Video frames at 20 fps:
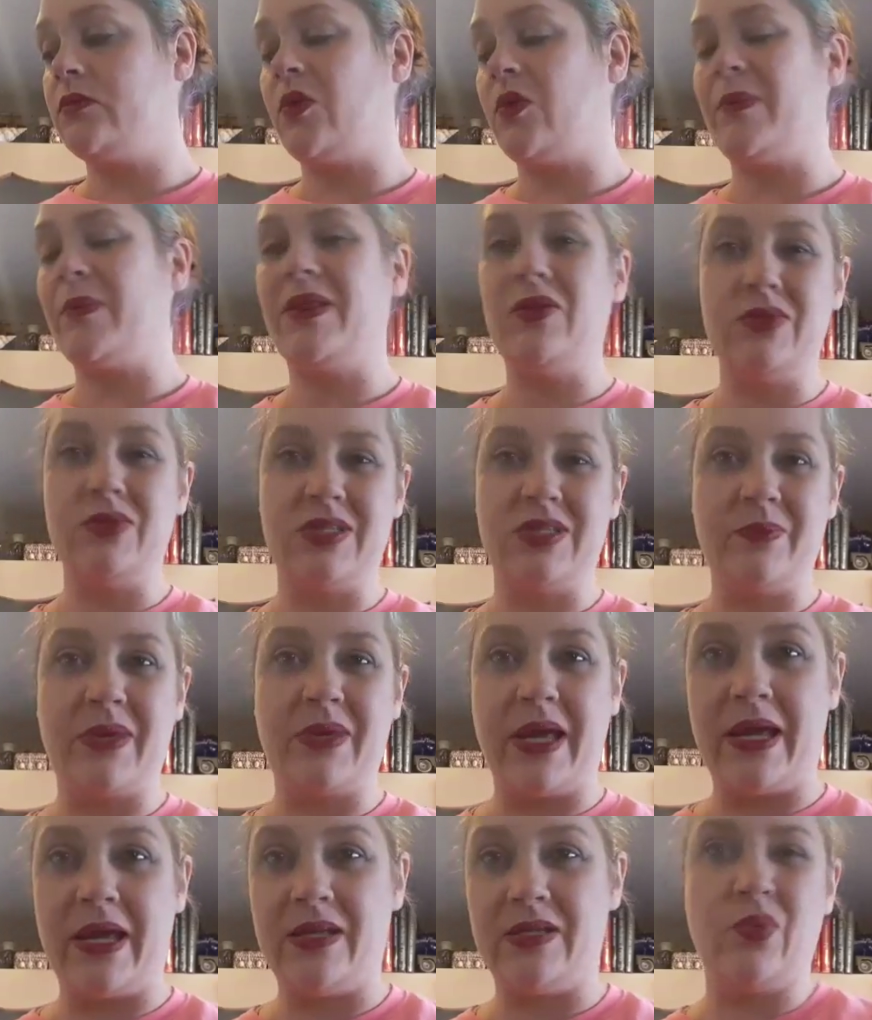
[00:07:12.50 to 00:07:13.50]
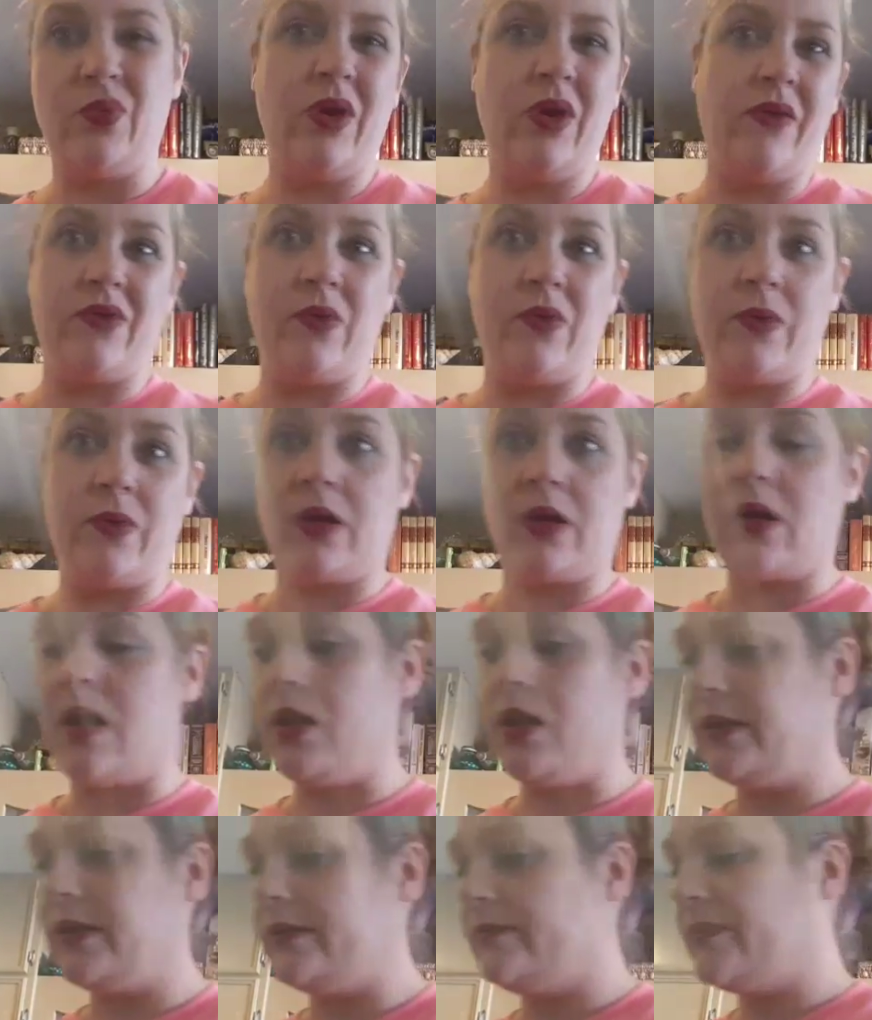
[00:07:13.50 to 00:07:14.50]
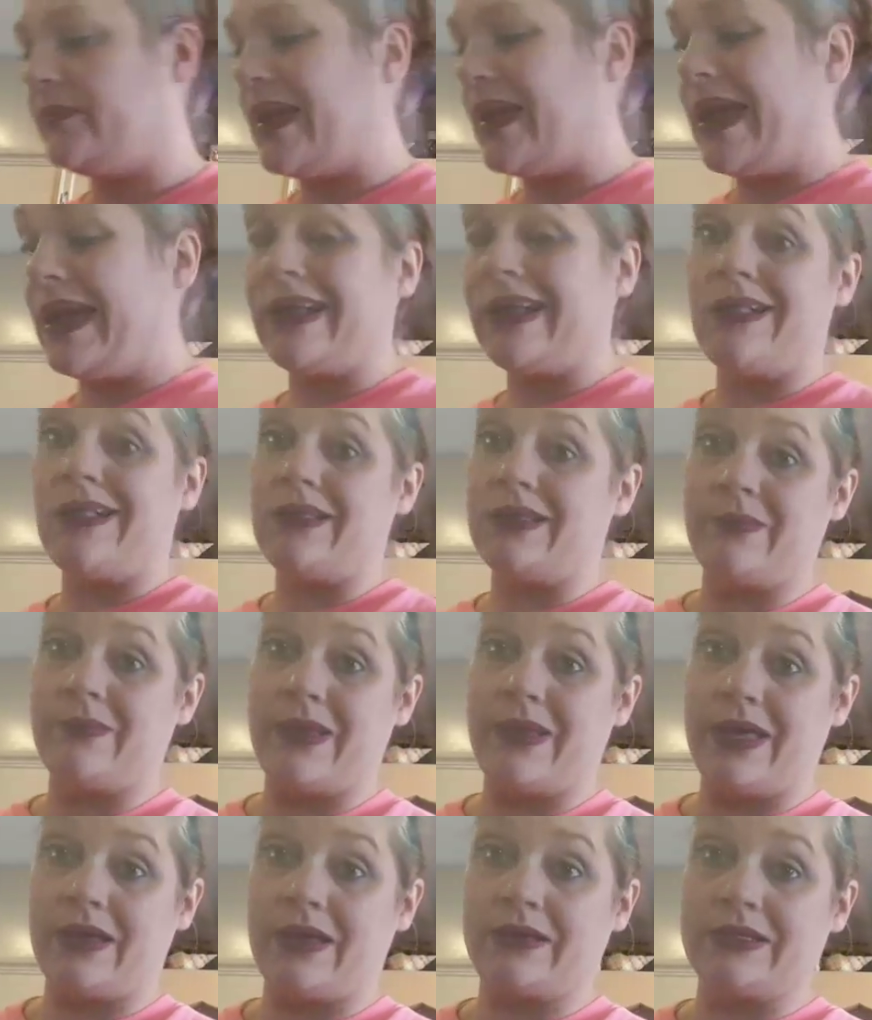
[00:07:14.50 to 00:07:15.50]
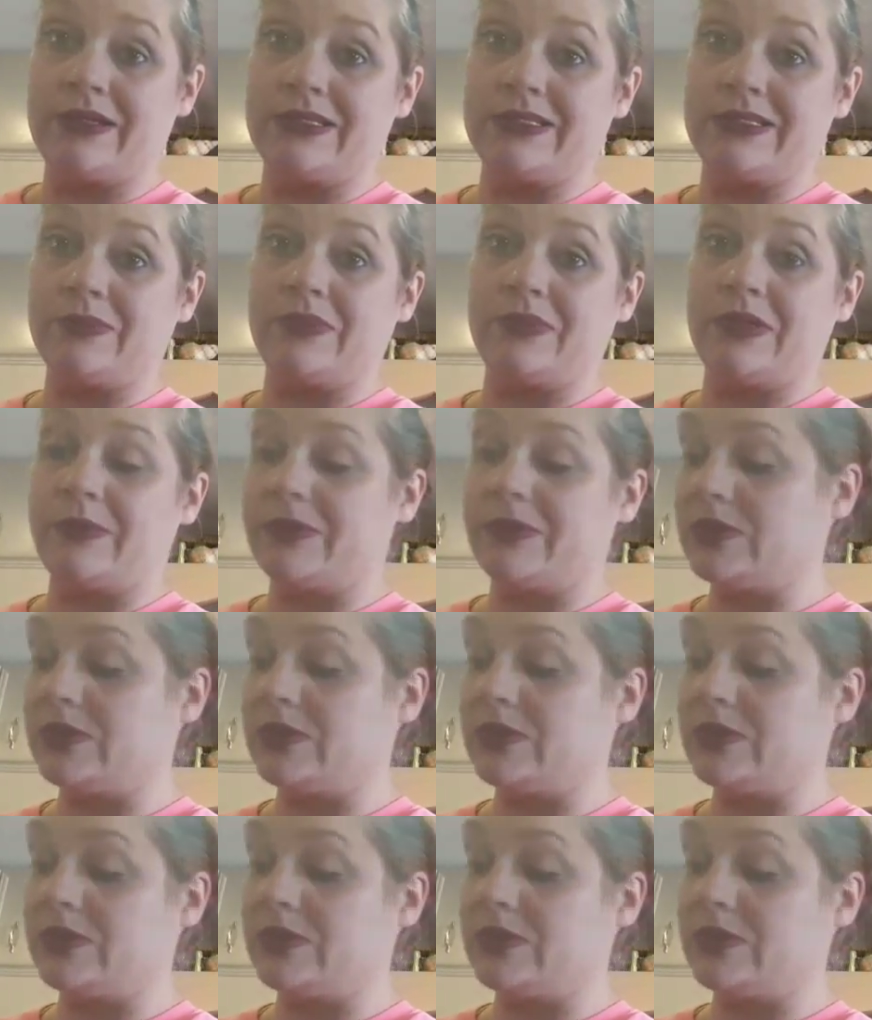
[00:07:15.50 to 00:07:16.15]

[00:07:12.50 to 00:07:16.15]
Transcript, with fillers: or my little zip case, whatever you want to call it. I call it a bag because it pretty